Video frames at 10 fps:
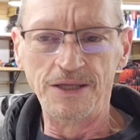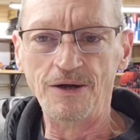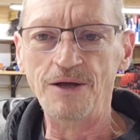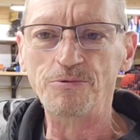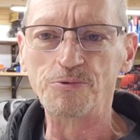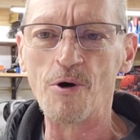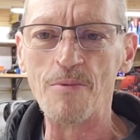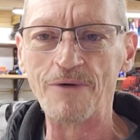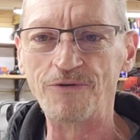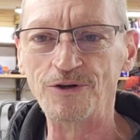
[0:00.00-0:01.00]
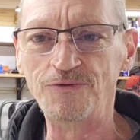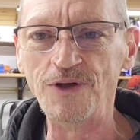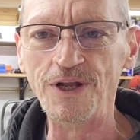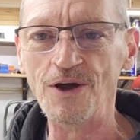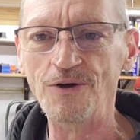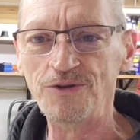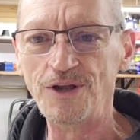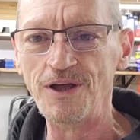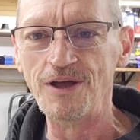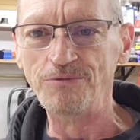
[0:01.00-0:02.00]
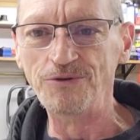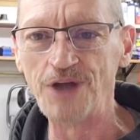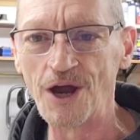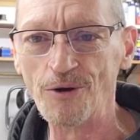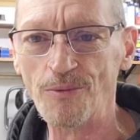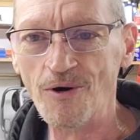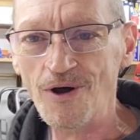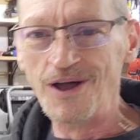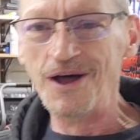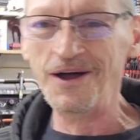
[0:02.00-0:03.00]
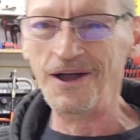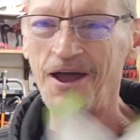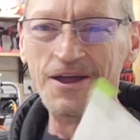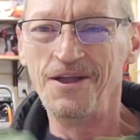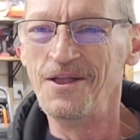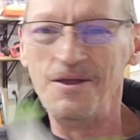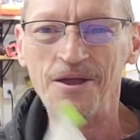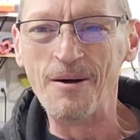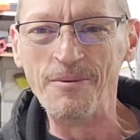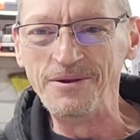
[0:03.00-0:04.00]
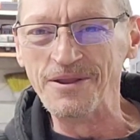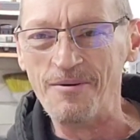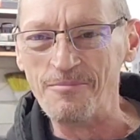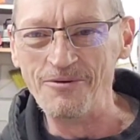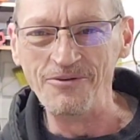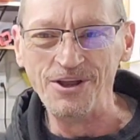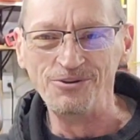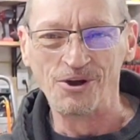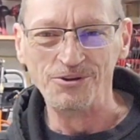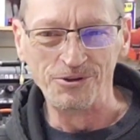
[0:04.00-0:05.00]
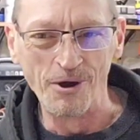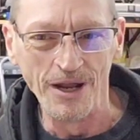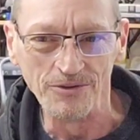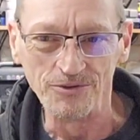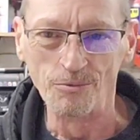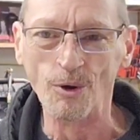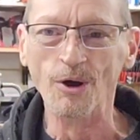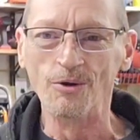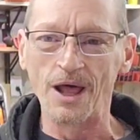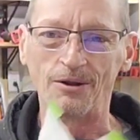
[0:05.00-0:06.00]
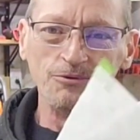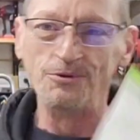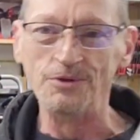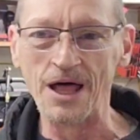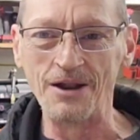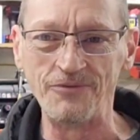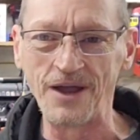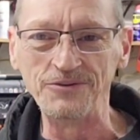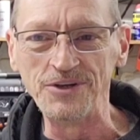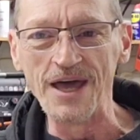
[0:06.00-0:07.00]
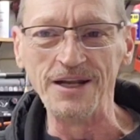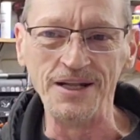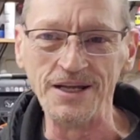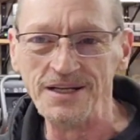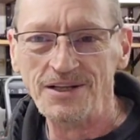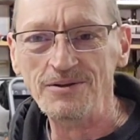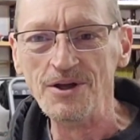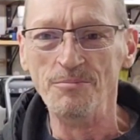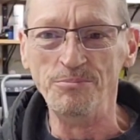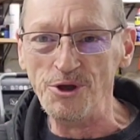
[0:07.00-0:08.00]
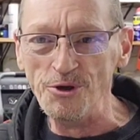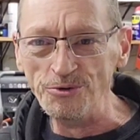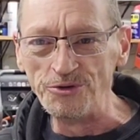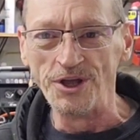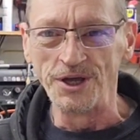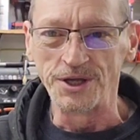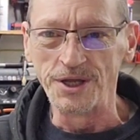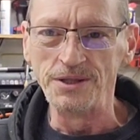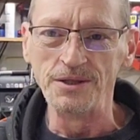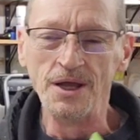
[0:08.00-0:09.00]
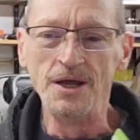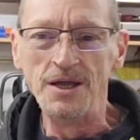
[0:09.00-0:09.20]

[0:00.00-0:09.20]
it was one of my first videos, and it was terrible. I mean, my videos aren't the greatest in the world. I don't do a lot of fancy editing and music and